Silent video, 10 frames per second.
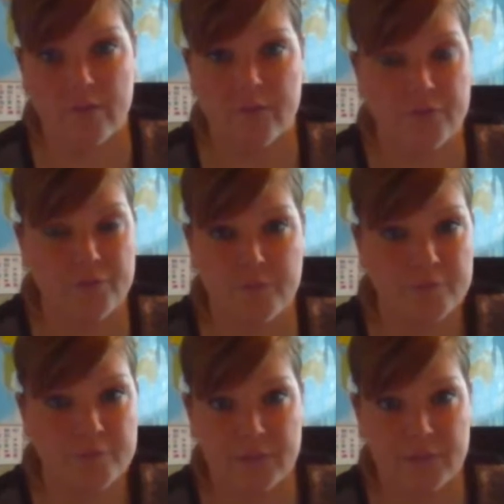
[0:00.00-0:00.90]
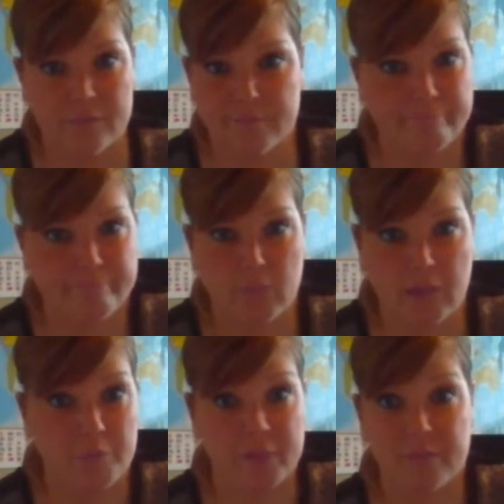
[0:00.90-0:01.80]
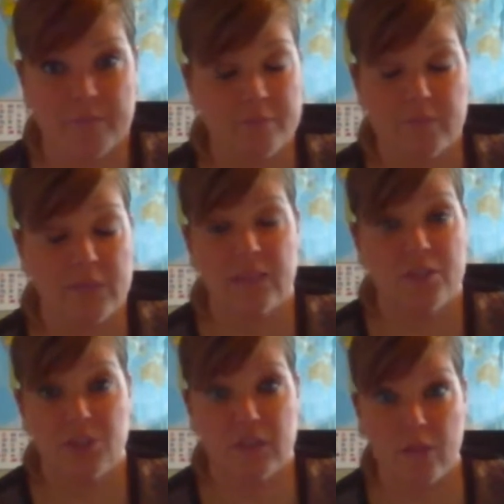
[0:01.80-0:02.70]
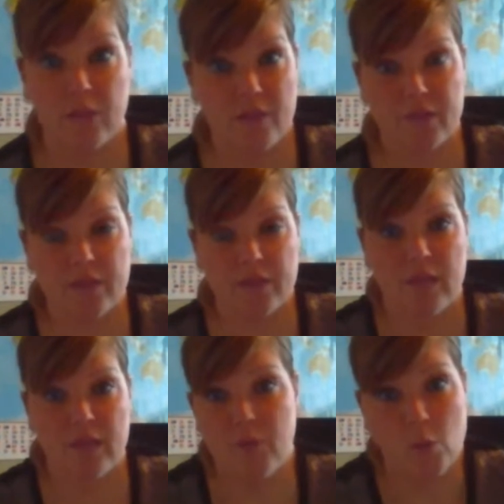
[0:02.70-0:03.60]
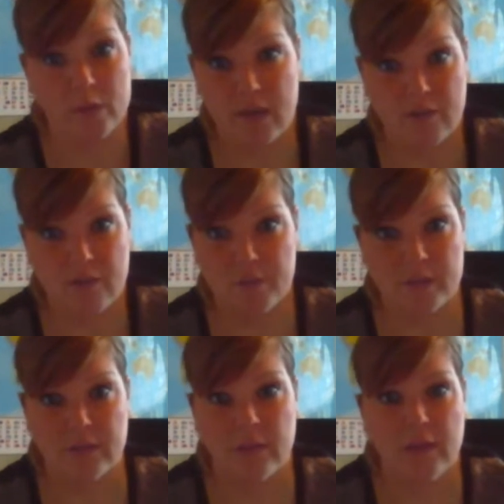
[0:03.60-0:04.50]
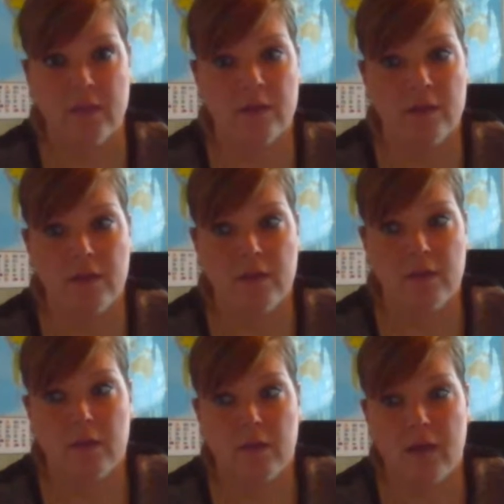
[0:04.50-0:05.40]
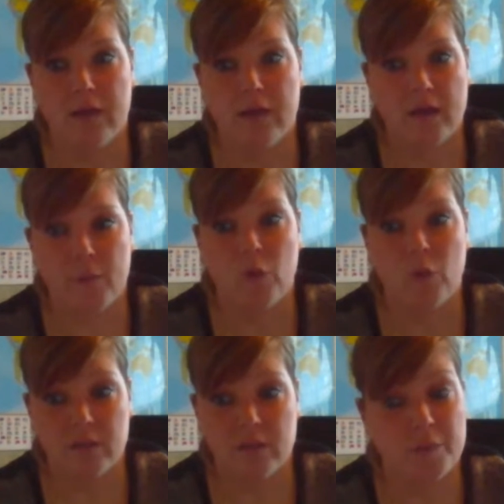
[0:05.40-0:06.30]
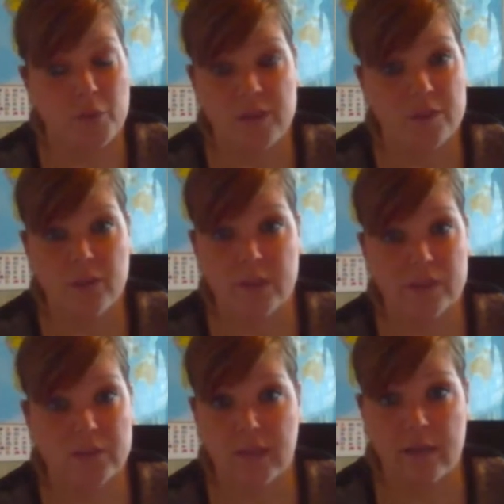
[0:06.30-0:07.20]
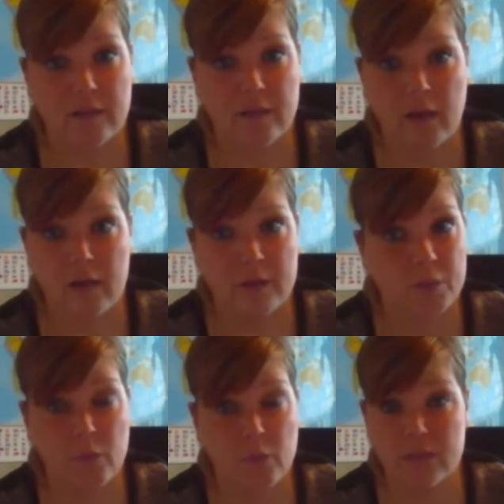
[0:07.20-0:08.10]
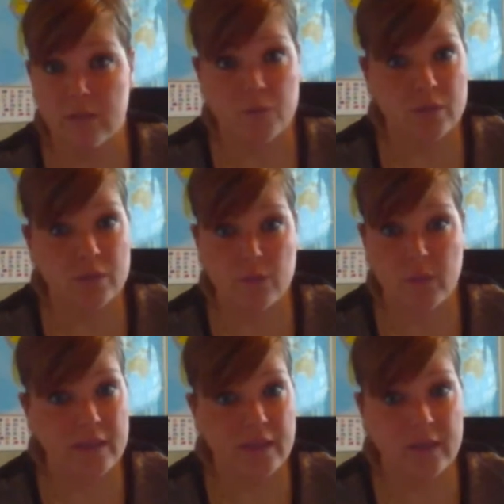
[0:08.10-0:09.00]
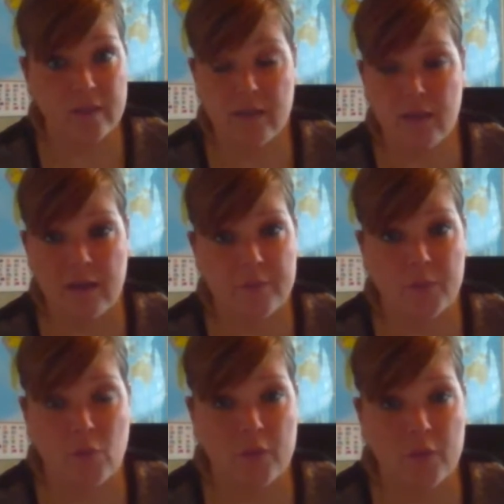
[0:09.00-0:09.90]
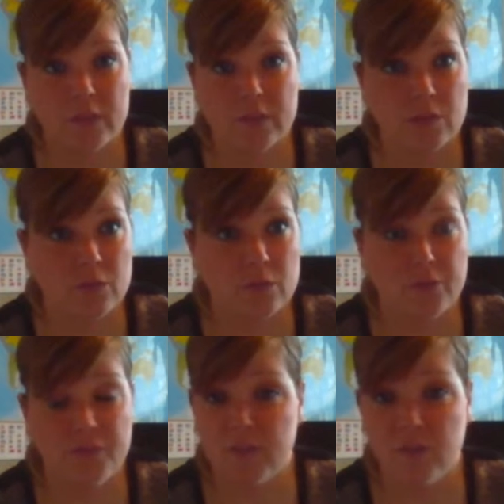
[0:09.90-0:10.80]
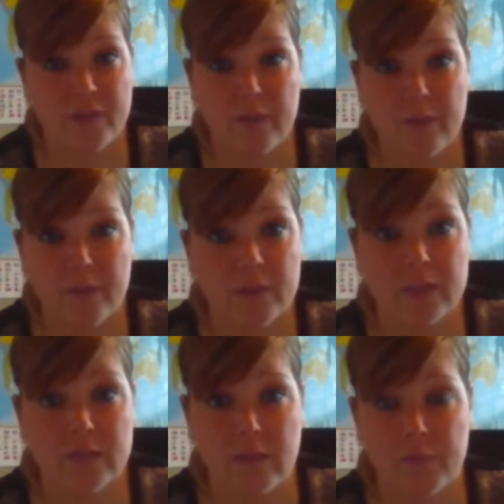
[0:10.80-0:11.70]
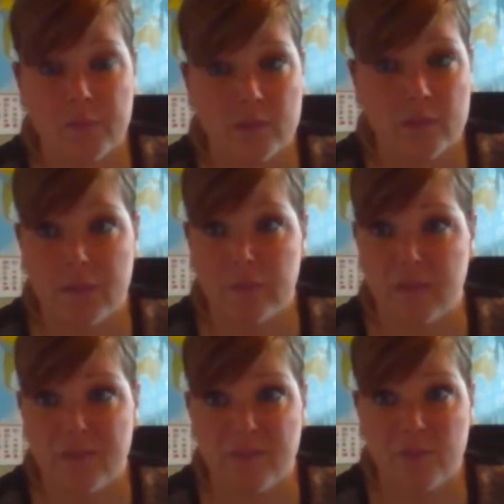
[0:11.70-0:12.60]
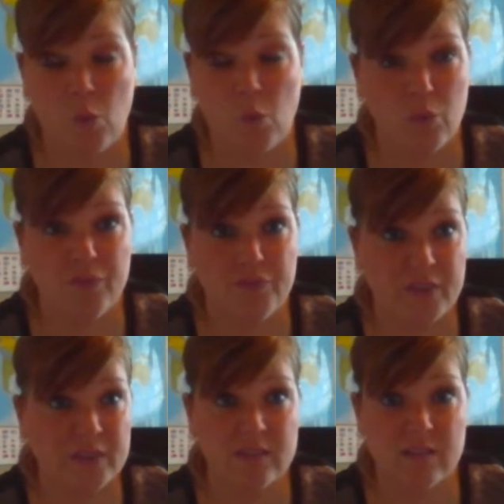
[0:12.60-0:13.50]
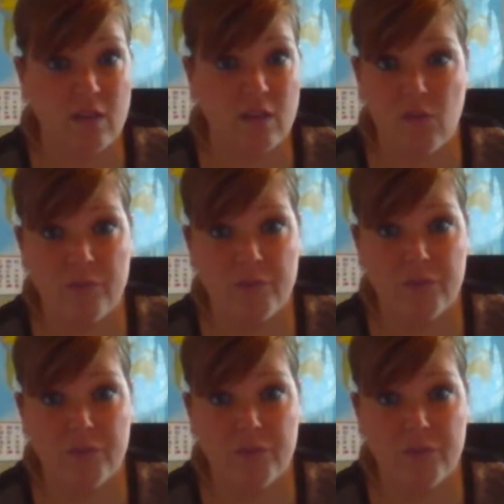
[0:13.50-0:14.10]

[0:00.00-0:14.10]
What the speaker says: I've been diligent with everything. I've always have been, and I'm going to do this, and I am going to lose the weight again, and I'm going to feel fabulous. I'm going to be my old fit self.